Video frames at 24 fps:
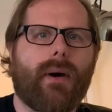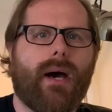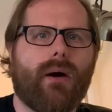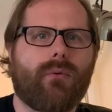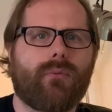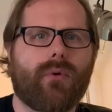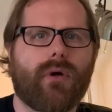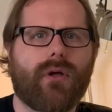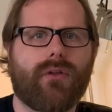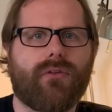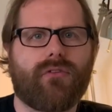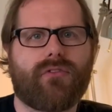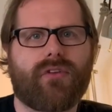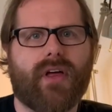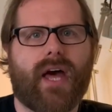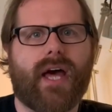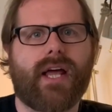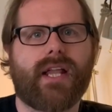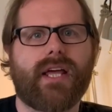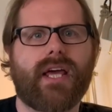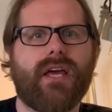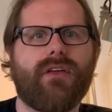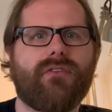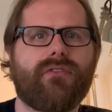out and
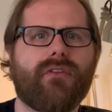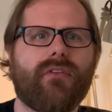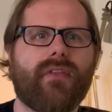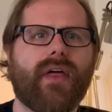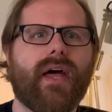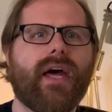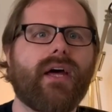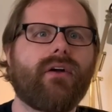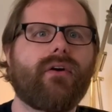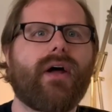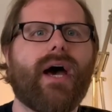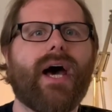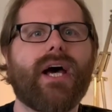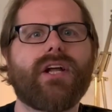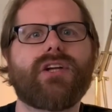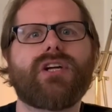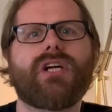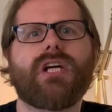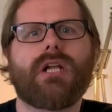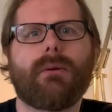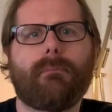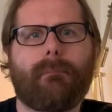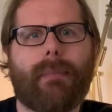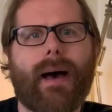said is that they're
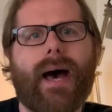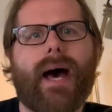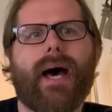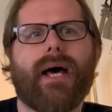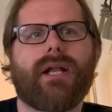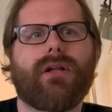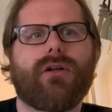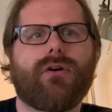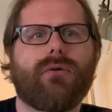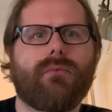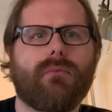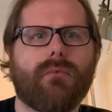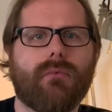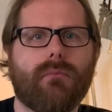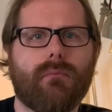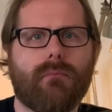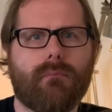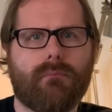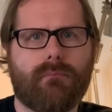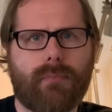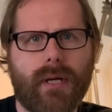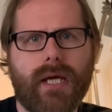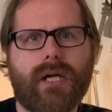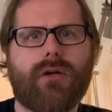actually going to ban
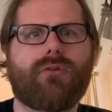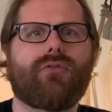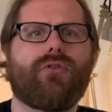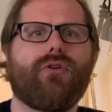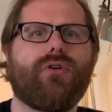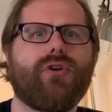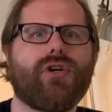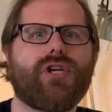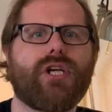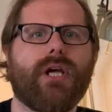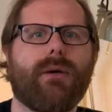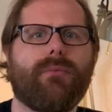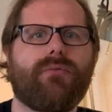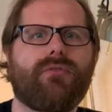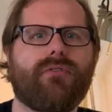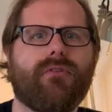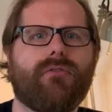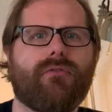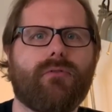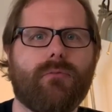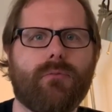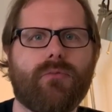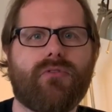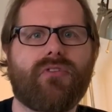big cruise ships
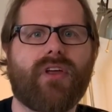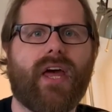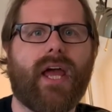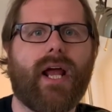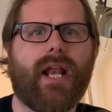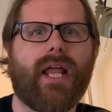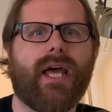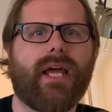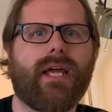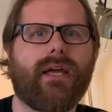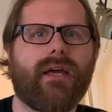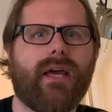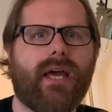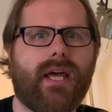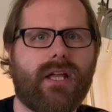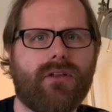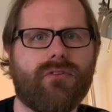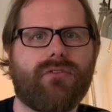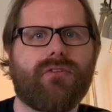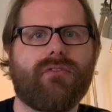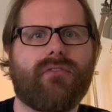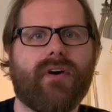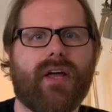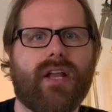from sailing
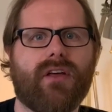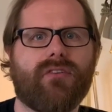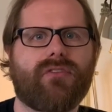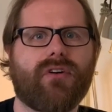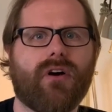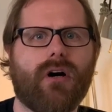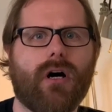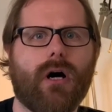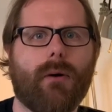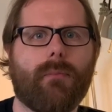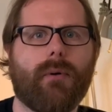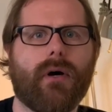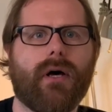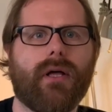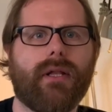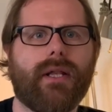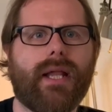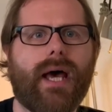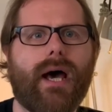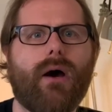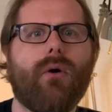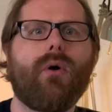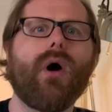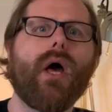into Venice harbour.
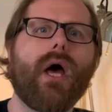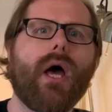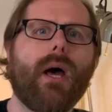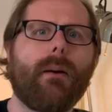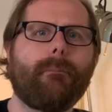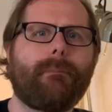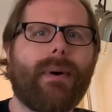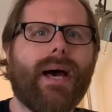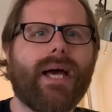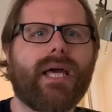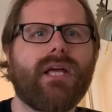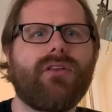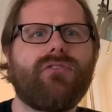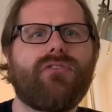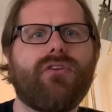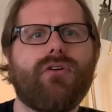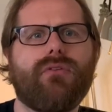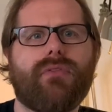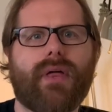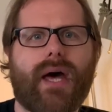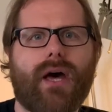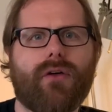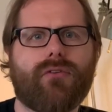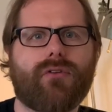Now, back in
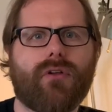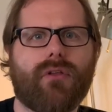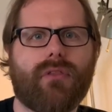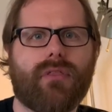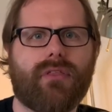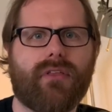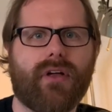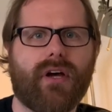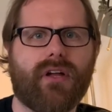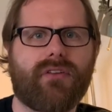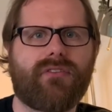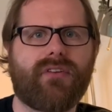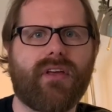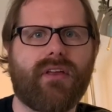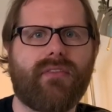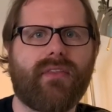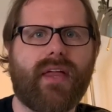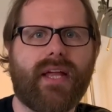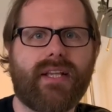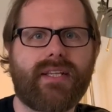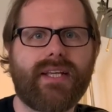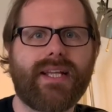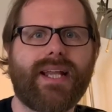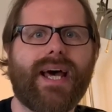2013,
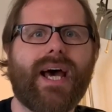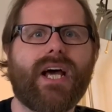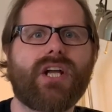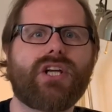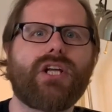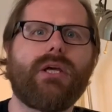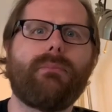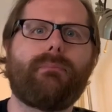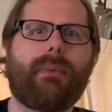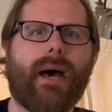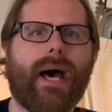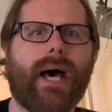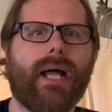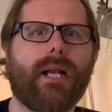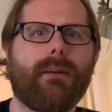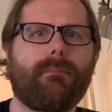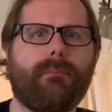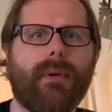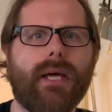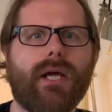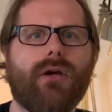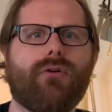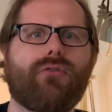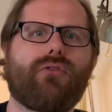they did actually ban
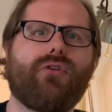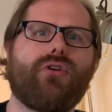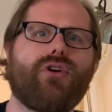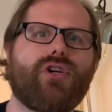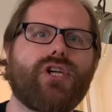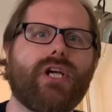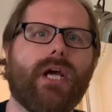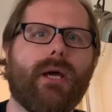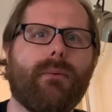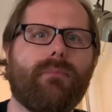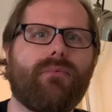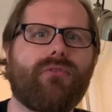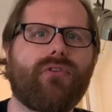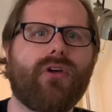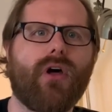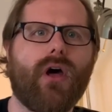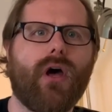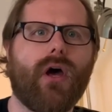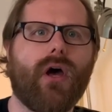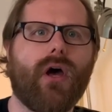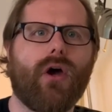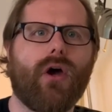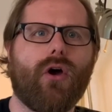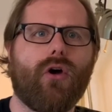big cruise ships
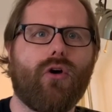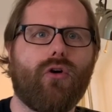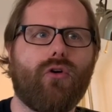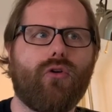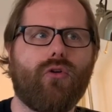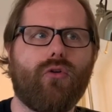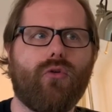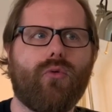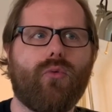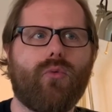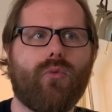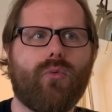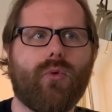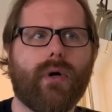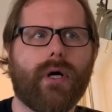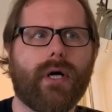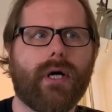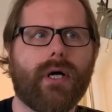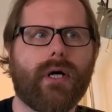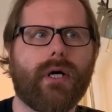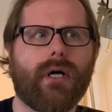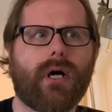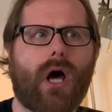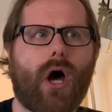who
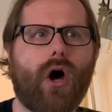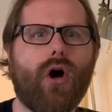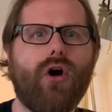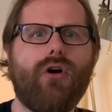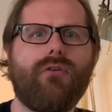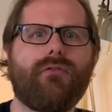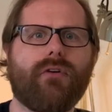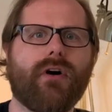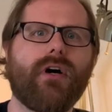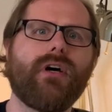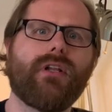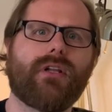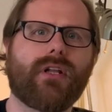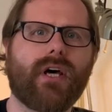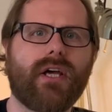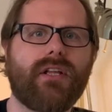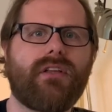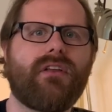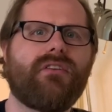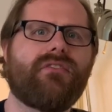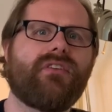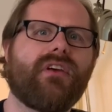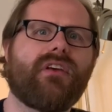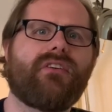were over
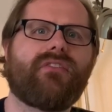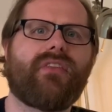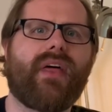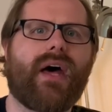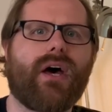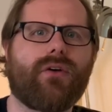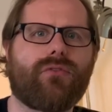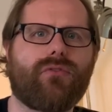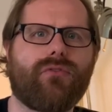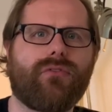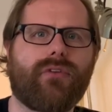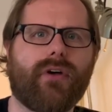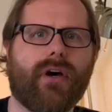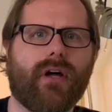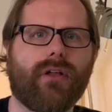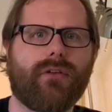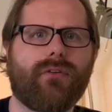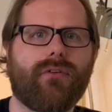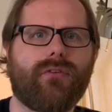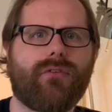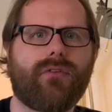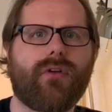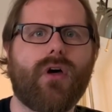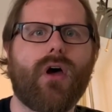96,000
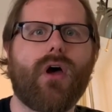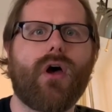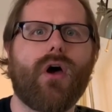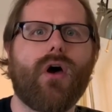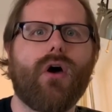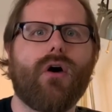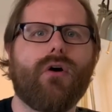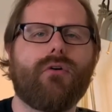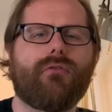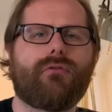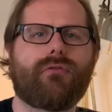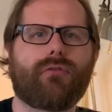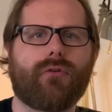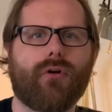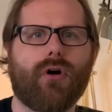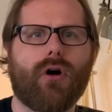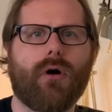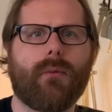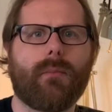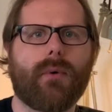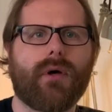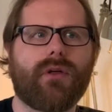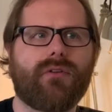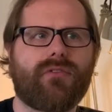tonnes
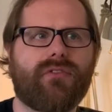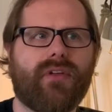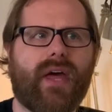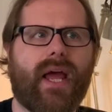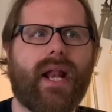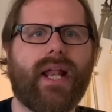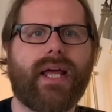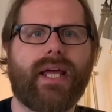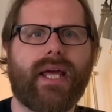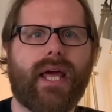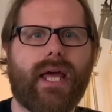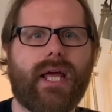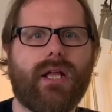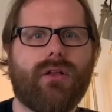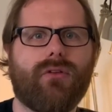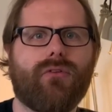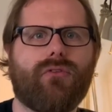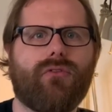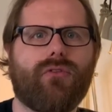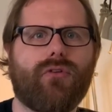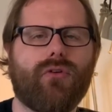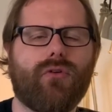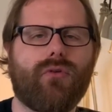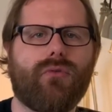from sailing
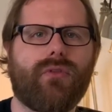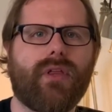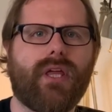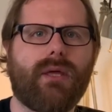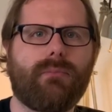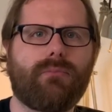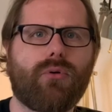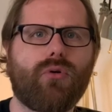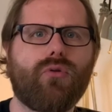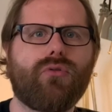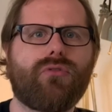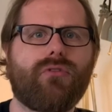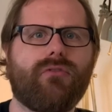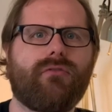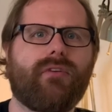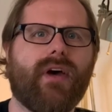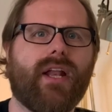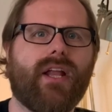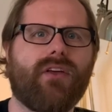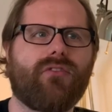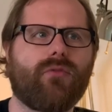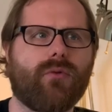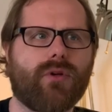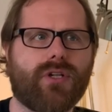into the port of
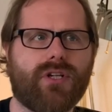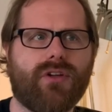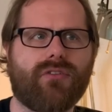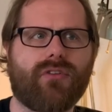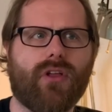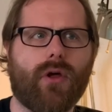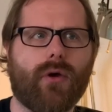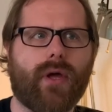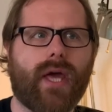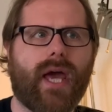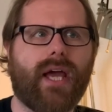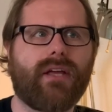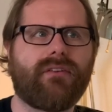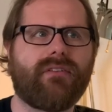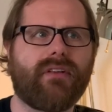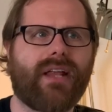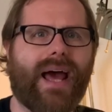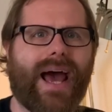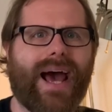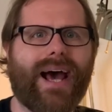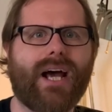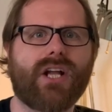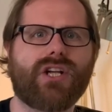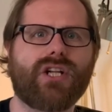Venice, which is located
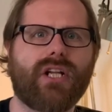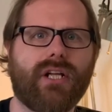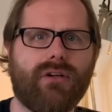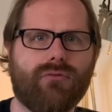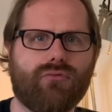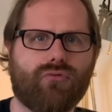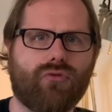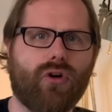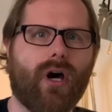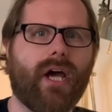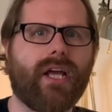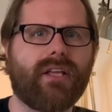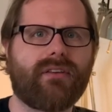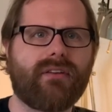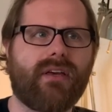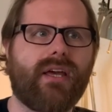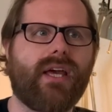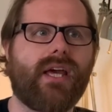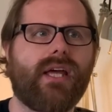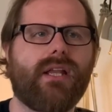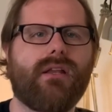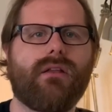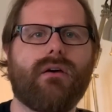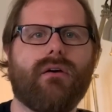actually right
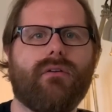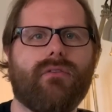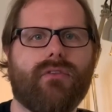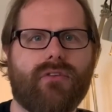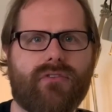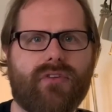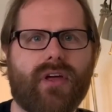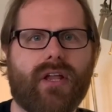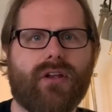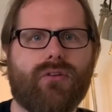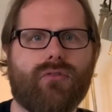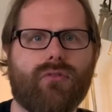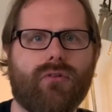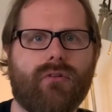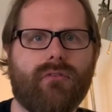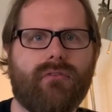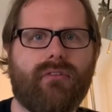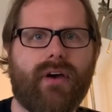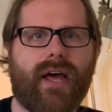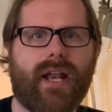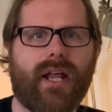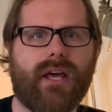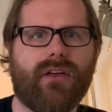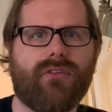in the centre of
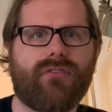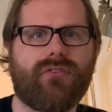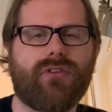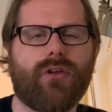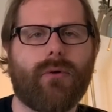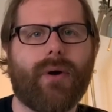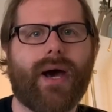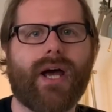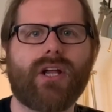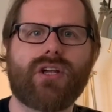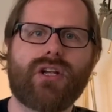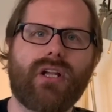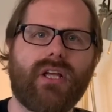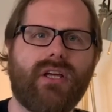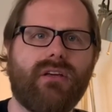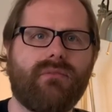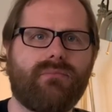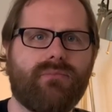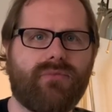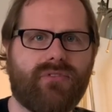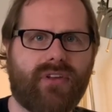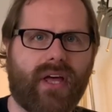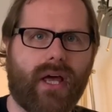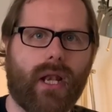Venice. You actually
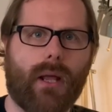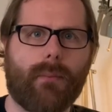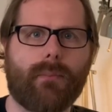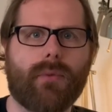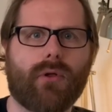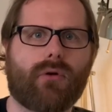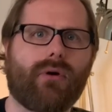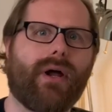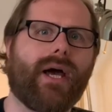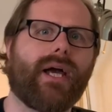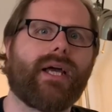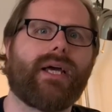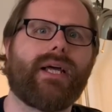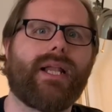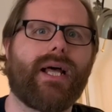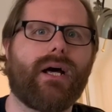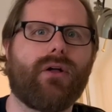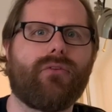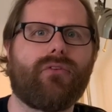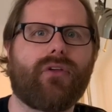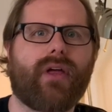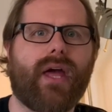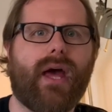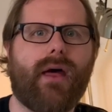sail up the Grand
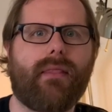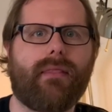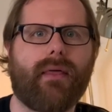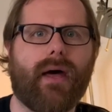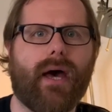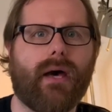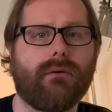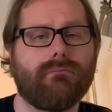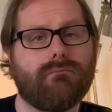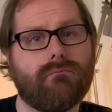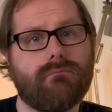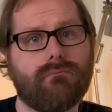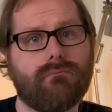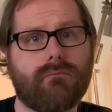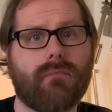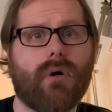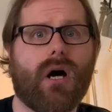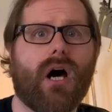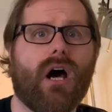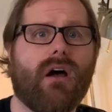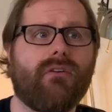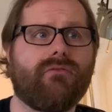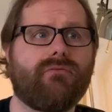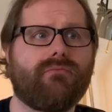Canal to get there.
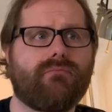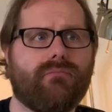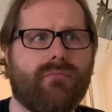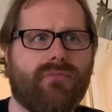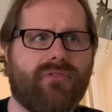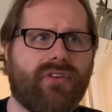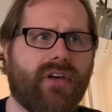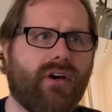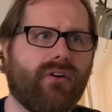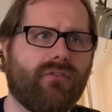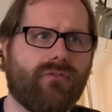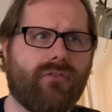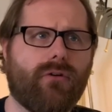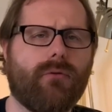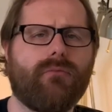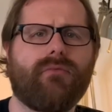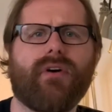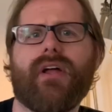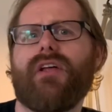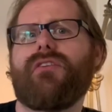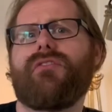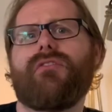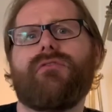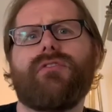I've sailed from
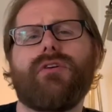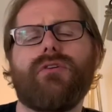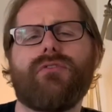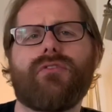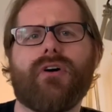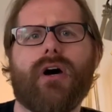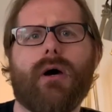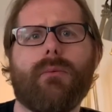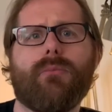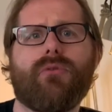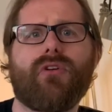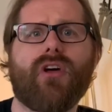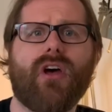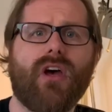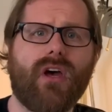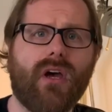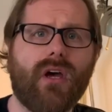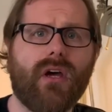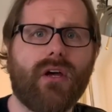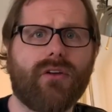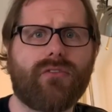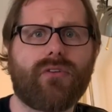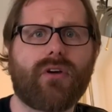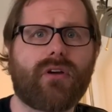Venice a few times,
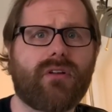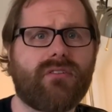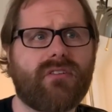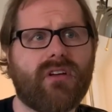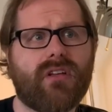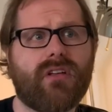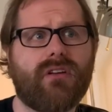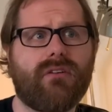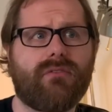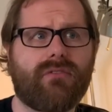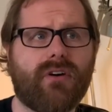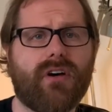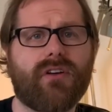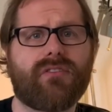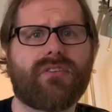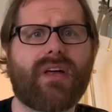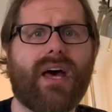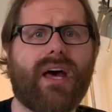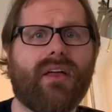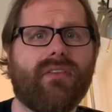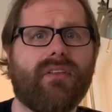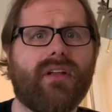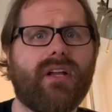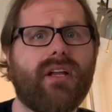so I can tell you
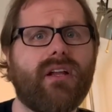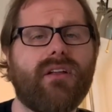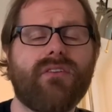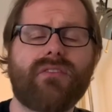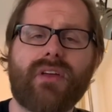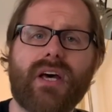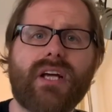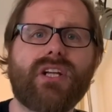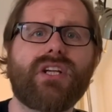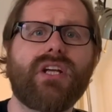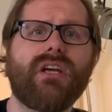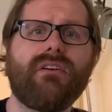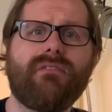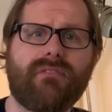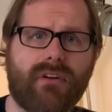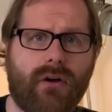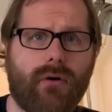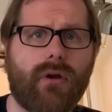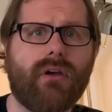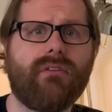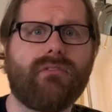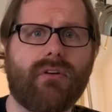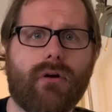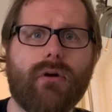firsthand that it is actually a
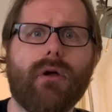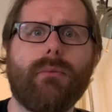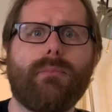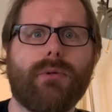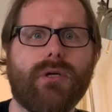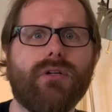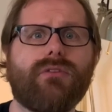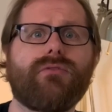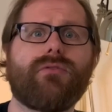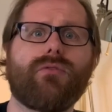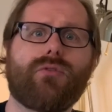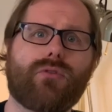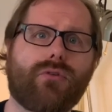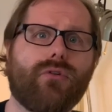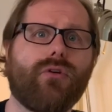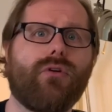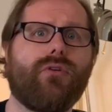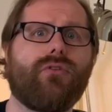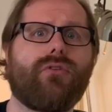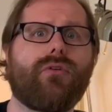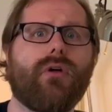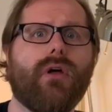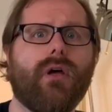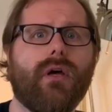very, very beautiful
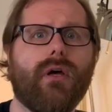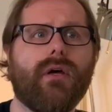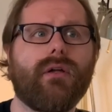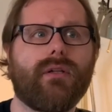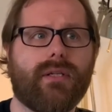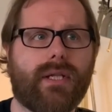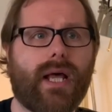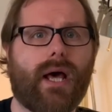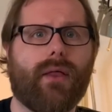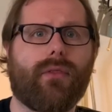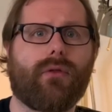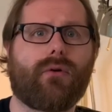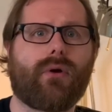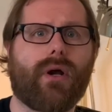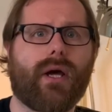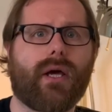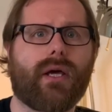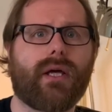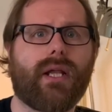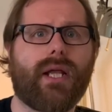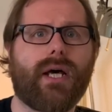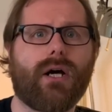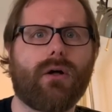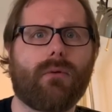cruise down the
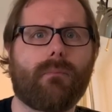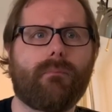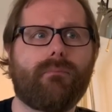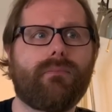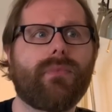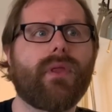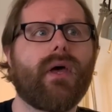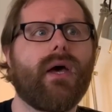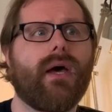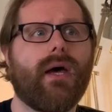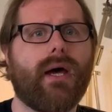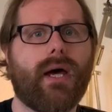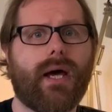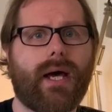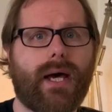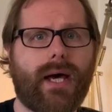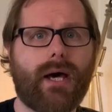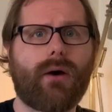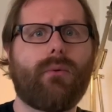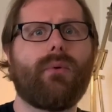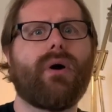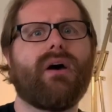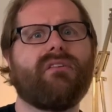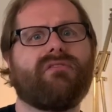Grand Canal.
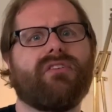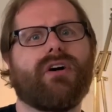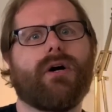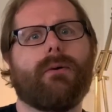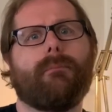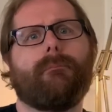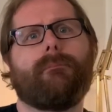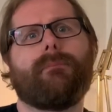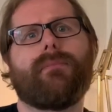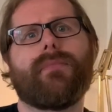However,